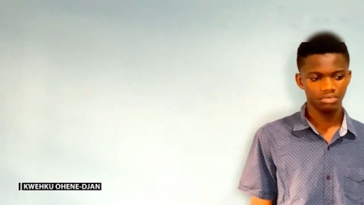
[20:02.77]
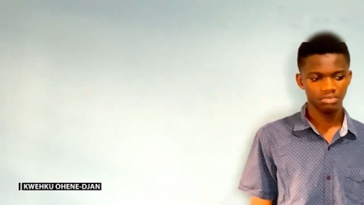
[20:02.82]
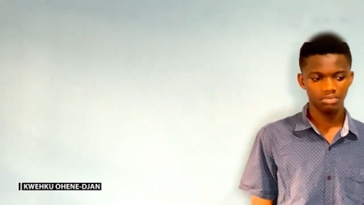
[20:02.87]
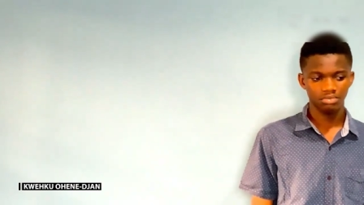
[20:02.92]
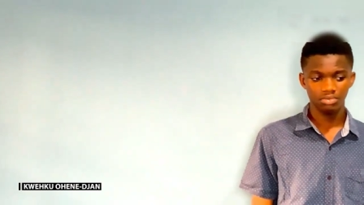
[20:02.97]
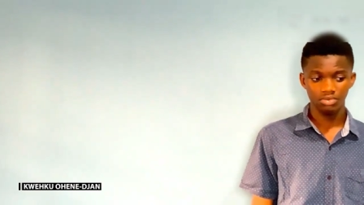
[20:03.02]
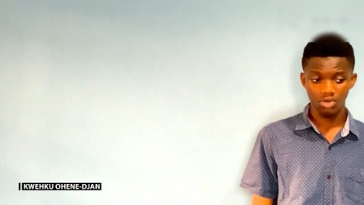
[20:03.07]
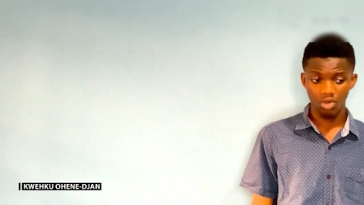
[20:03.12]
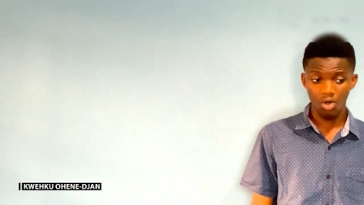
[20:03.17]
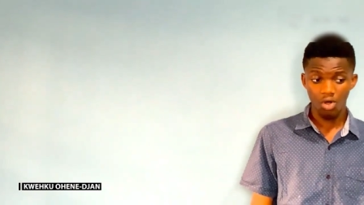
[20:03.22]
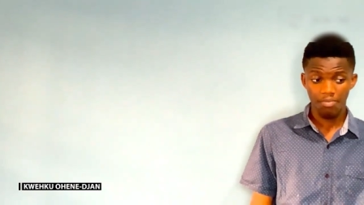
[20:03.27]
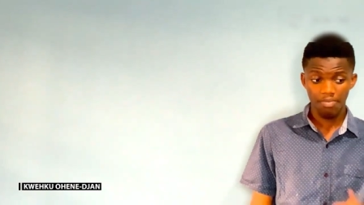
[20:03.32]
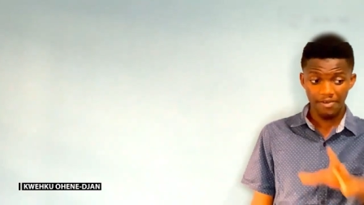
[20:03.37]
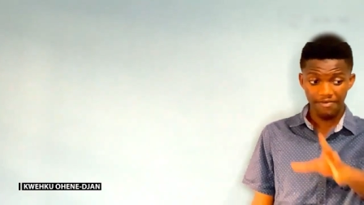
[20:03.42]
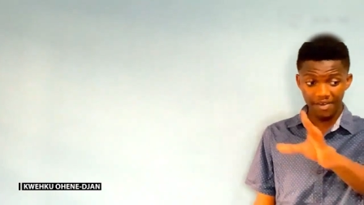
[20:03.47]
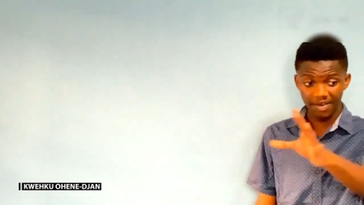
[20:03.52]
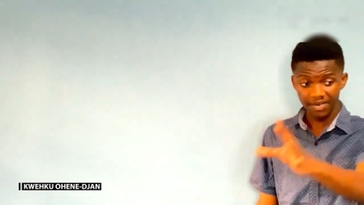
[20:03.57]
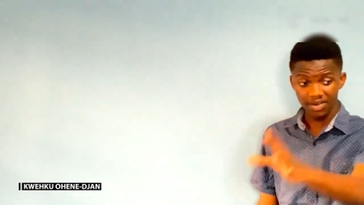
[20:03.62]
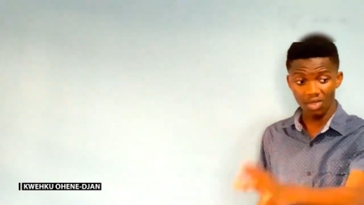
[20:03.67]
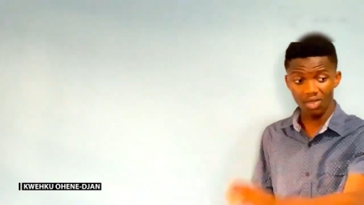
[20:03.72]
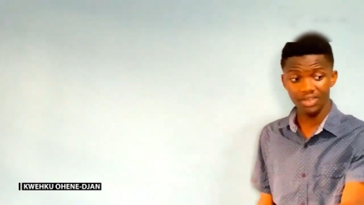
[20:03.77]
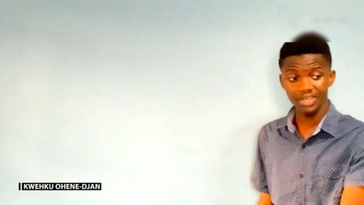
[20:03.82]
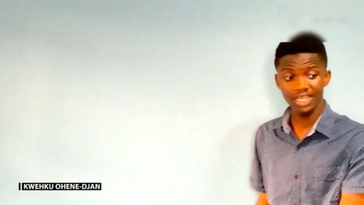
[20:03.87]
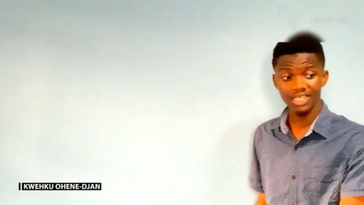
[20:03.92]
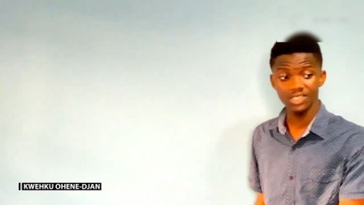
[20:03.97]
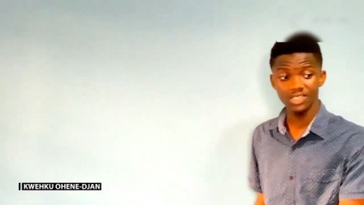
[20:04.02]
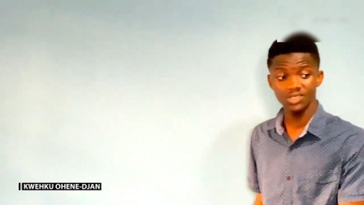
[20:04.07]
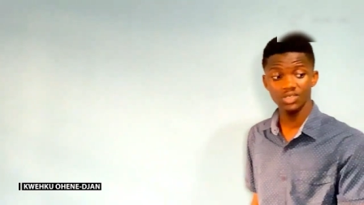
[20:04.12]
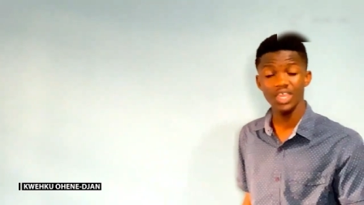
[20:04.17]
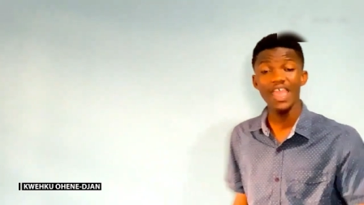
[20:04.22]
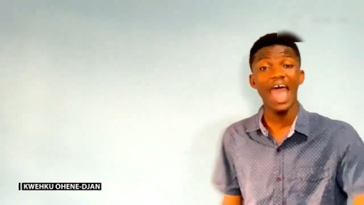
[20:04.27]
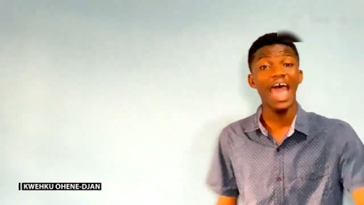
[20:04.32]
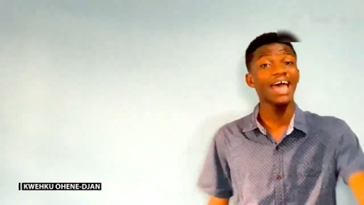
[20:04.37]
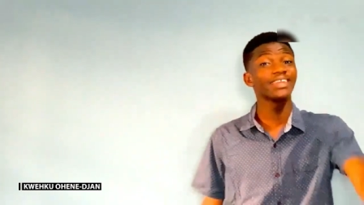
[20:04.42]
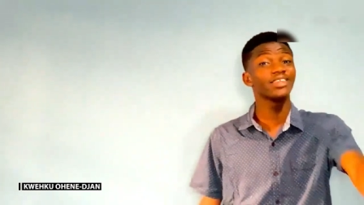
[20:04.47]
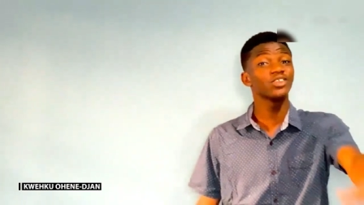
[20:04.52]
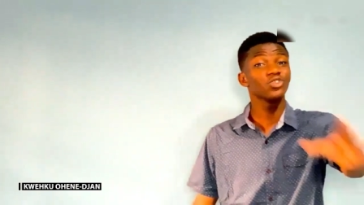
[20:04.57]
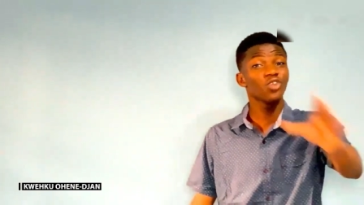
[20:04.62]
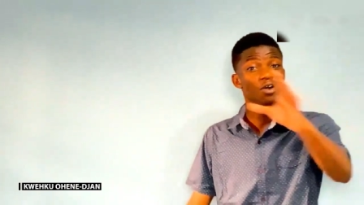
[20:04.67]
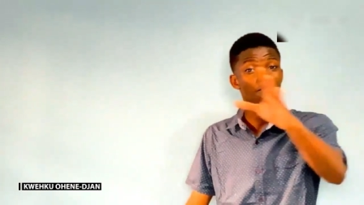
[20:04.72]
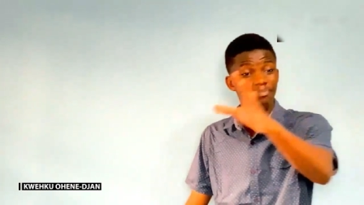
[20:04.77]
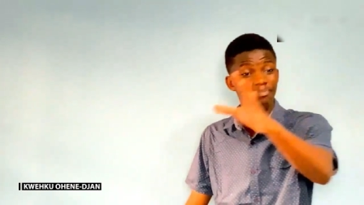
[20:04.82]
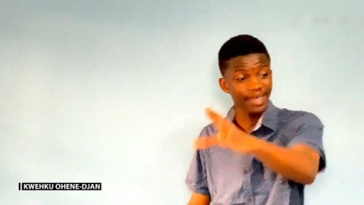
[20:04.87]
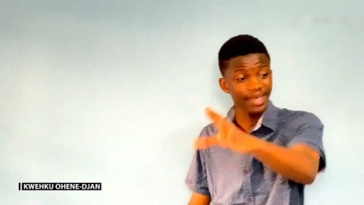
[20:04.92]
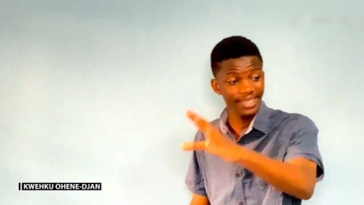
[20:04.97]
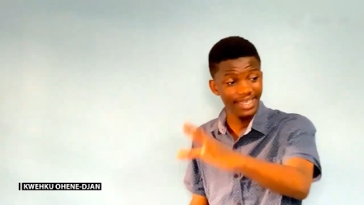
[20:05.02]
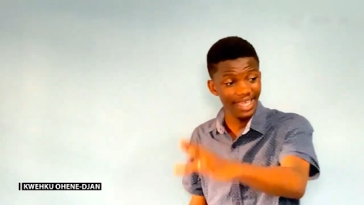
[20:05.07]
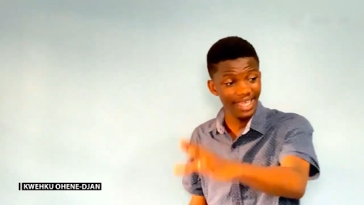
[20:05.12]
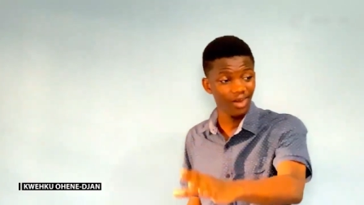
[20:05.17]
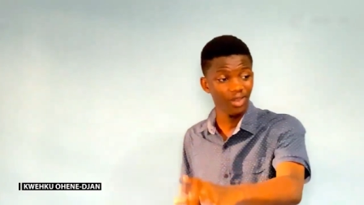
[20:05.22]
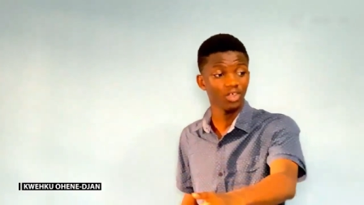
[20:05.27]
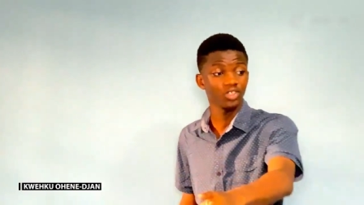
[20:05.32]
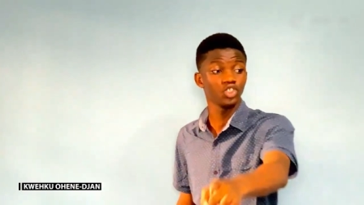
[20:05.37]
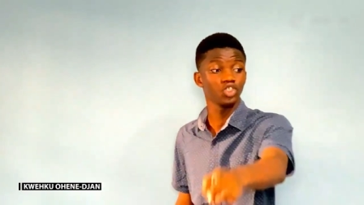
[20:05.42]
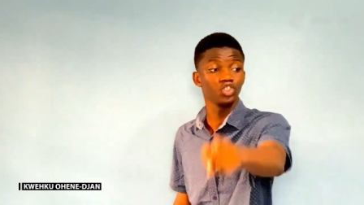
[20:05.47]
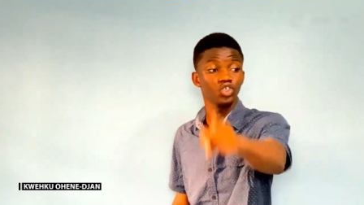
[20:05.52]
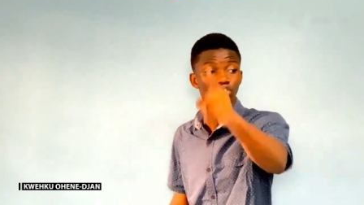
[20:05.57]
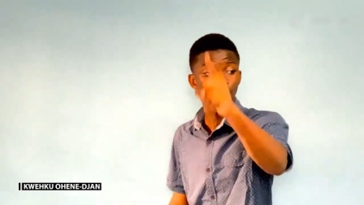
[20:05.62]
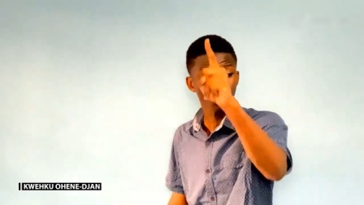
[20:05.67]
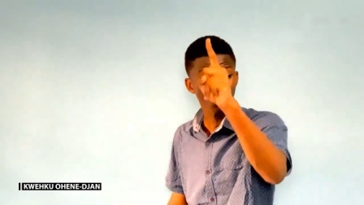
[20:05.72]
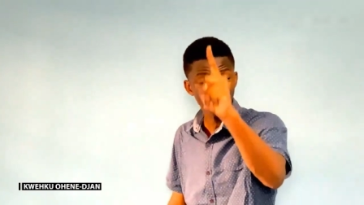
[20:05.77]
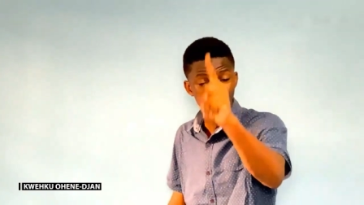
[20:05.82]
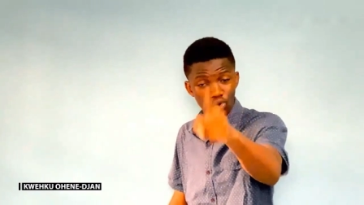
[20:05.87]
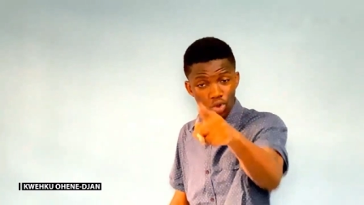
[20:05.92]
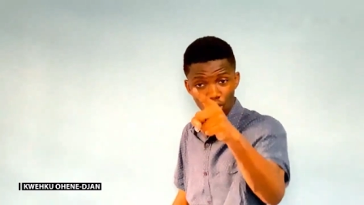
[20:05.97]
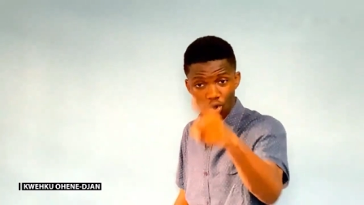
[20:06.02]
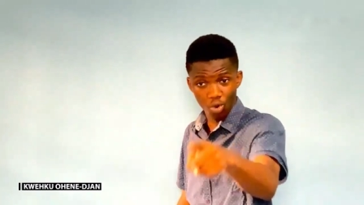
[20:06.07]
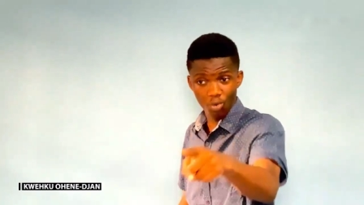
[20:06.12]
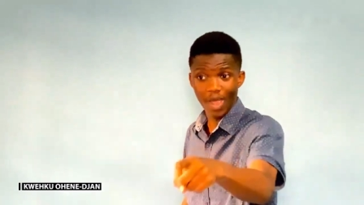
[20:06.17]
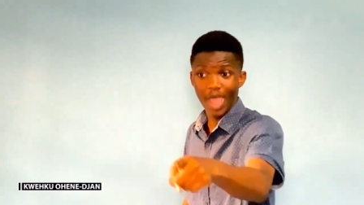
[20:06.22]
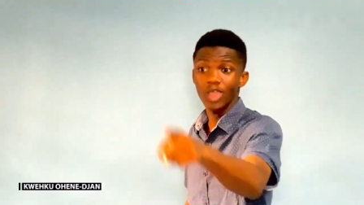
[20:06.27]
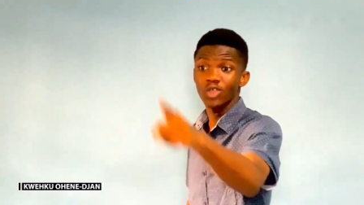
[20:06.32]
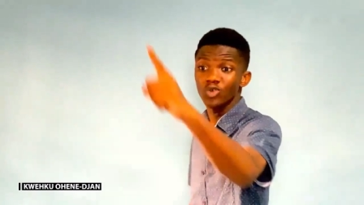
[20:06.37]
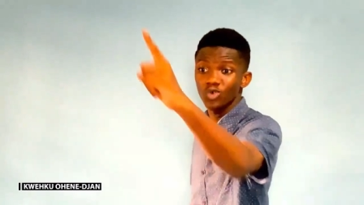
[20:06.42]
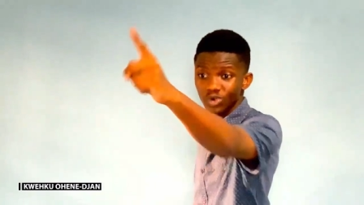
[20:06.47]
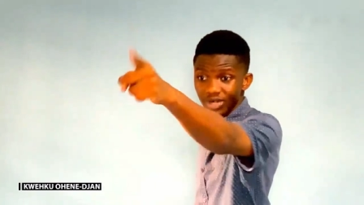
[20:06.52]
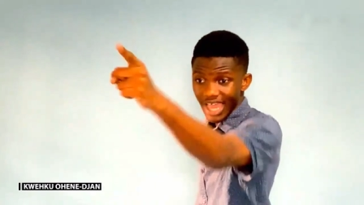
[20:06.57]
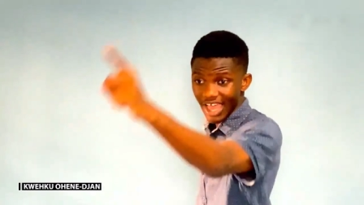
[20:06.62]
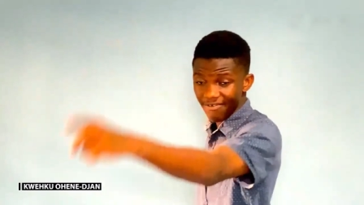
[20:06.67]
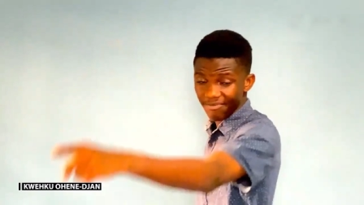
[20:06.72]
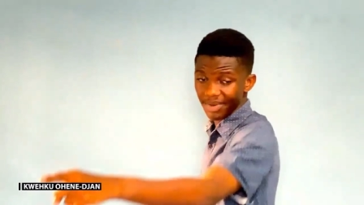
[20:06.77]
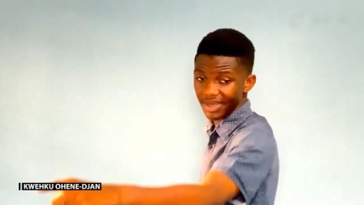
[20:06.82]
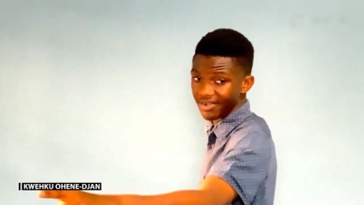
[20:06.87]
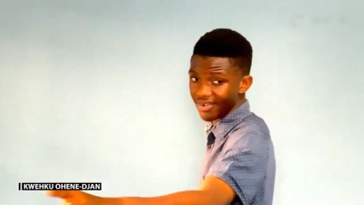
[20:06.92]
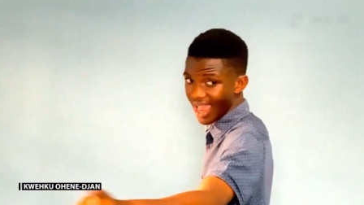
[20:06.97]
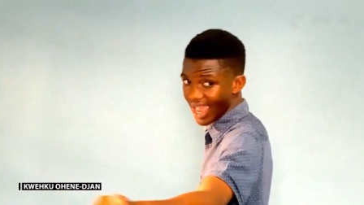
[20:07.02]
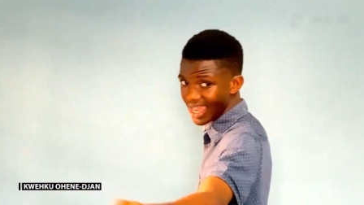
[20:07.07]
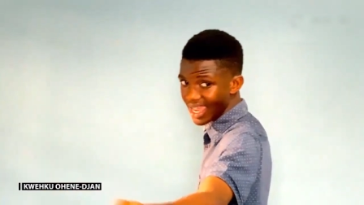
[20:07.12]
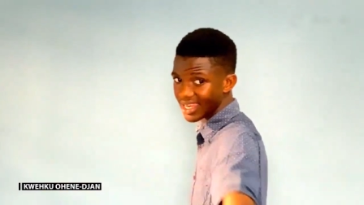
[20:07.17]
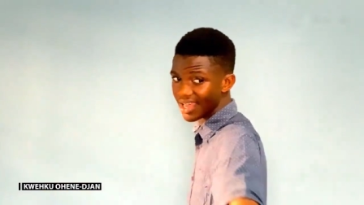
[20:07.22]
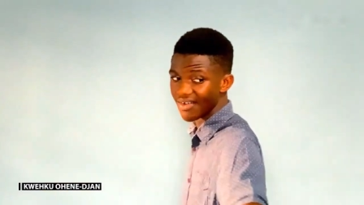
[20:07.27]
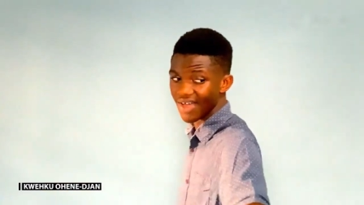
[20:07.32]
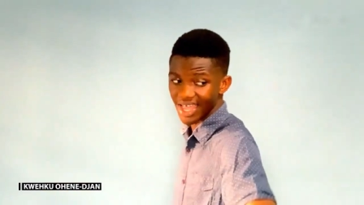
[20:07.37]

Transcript: No, be very honest. Had it not been the Lord, do you know where you would have been right now?